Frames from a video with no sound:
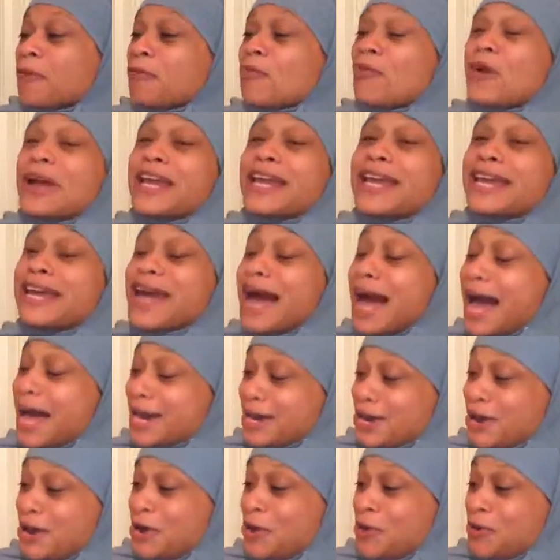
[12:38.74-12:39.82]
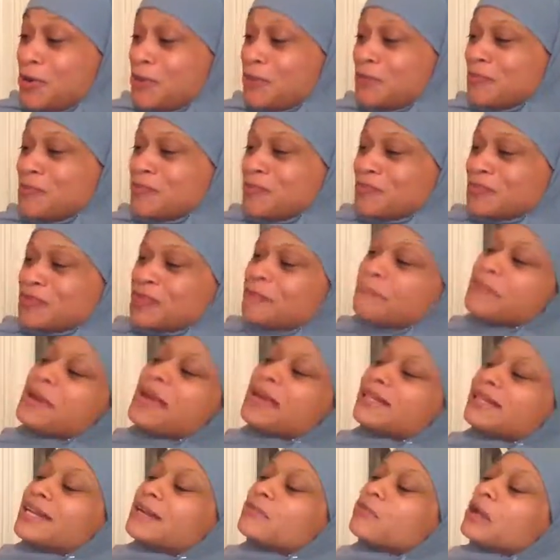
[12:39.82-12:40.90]
When he got home, the
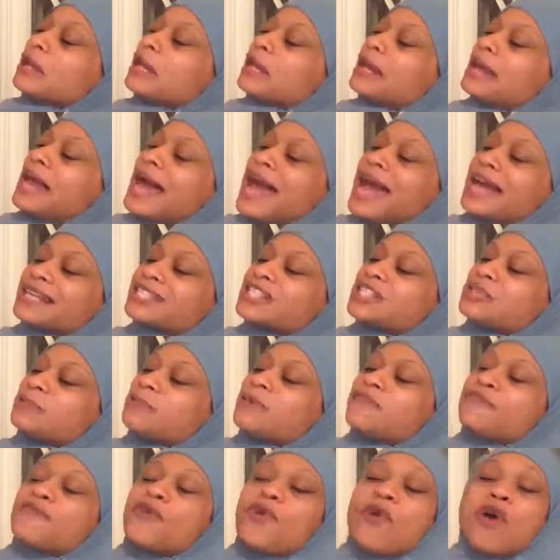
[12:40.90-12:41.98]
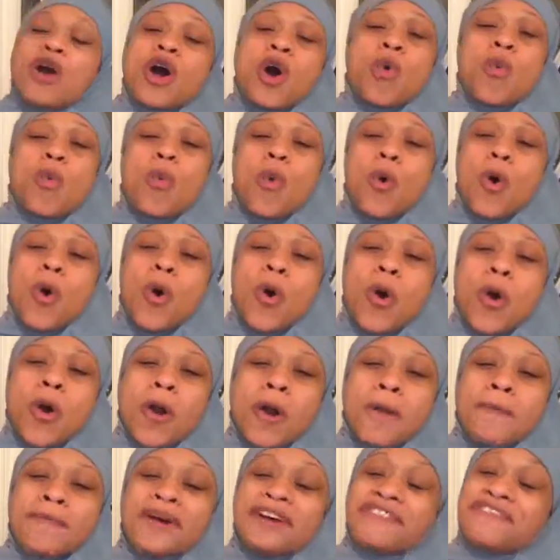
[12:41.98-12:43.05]
piglet relaxed before a
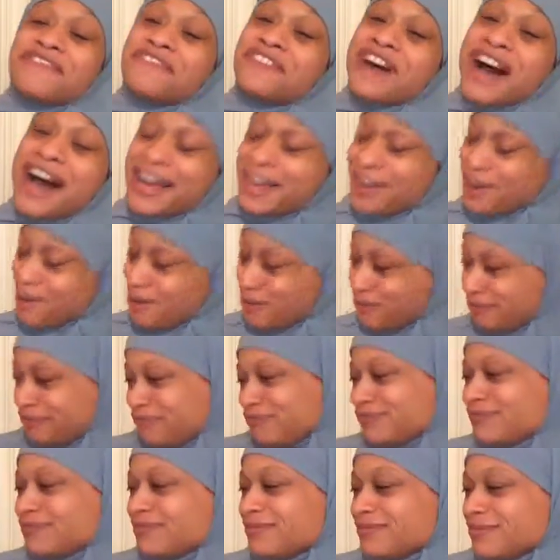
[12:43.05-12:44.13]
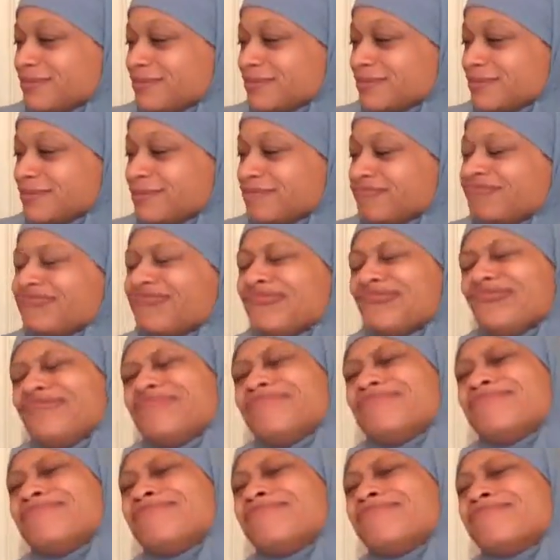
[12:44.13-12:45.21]
warm fire.
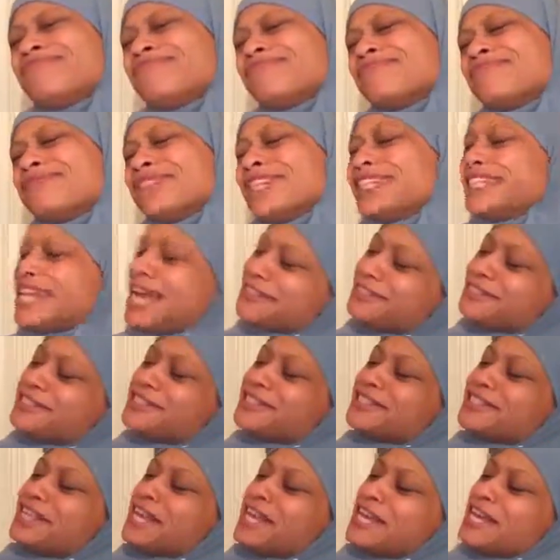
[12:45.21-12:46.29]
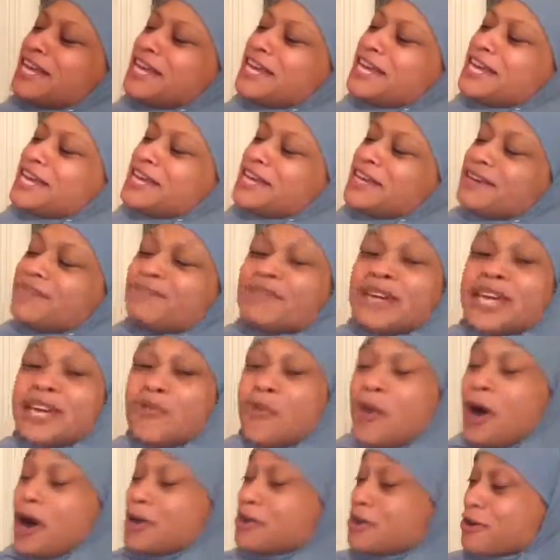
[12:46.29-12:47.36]
Hmm, let's see, he
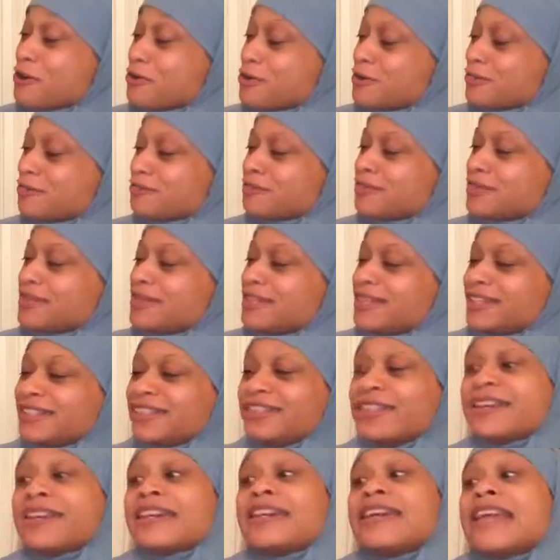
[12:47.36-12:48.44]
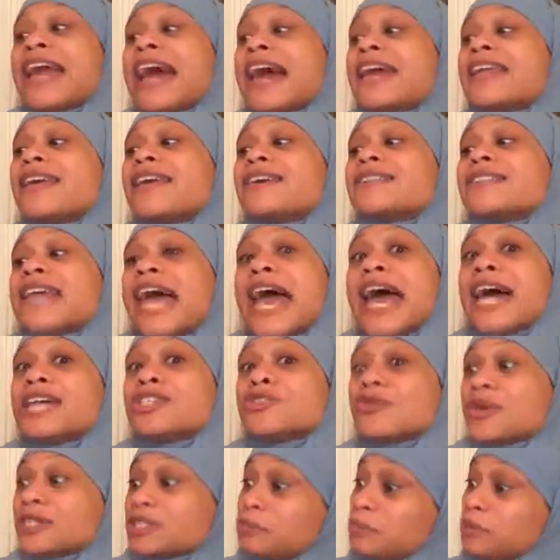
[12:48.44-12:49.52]
wondered, looking at his
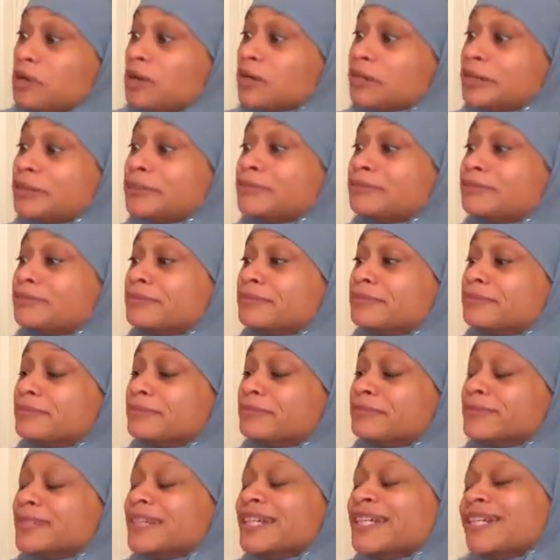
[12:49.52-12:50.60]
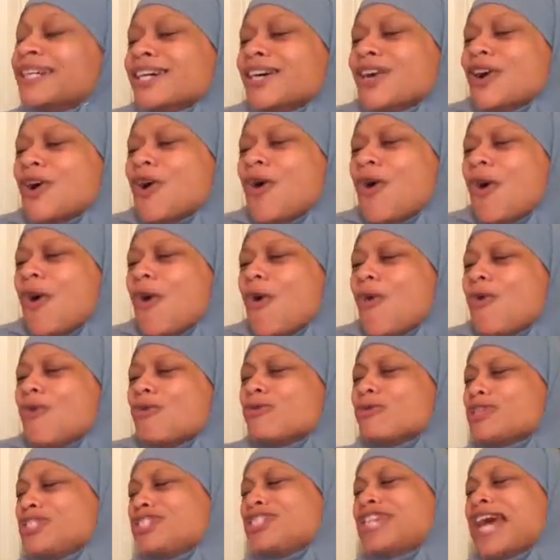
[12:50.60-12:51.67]
address book. Who
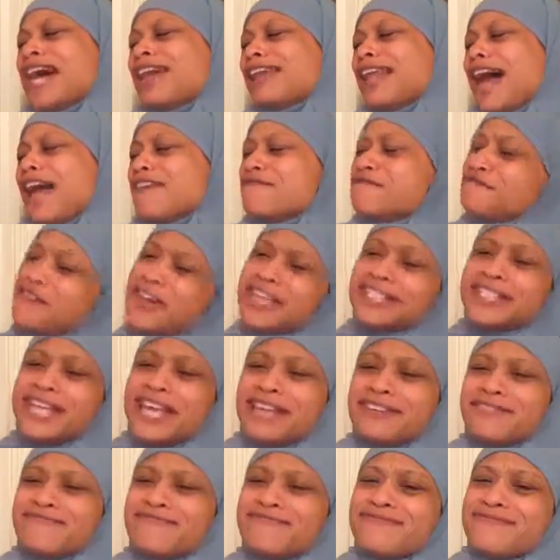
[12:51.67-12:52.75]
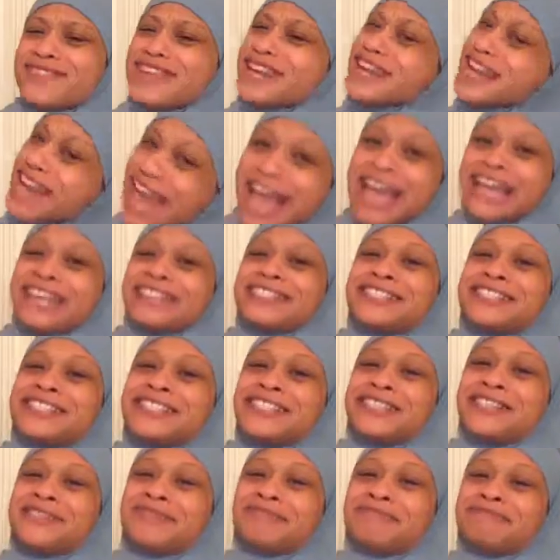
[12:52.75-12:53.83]
shall I visit
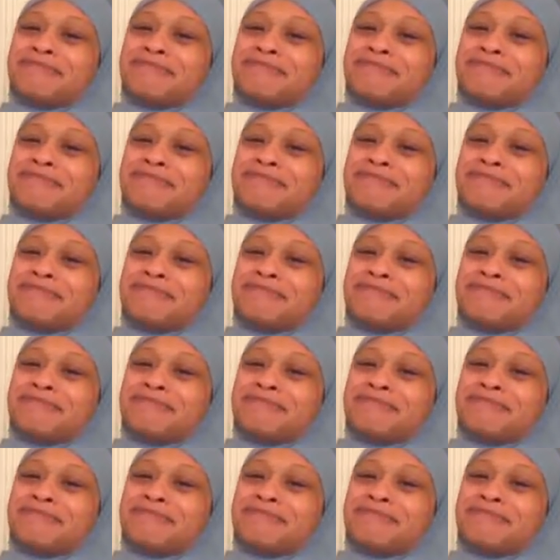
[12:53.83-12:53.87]
next?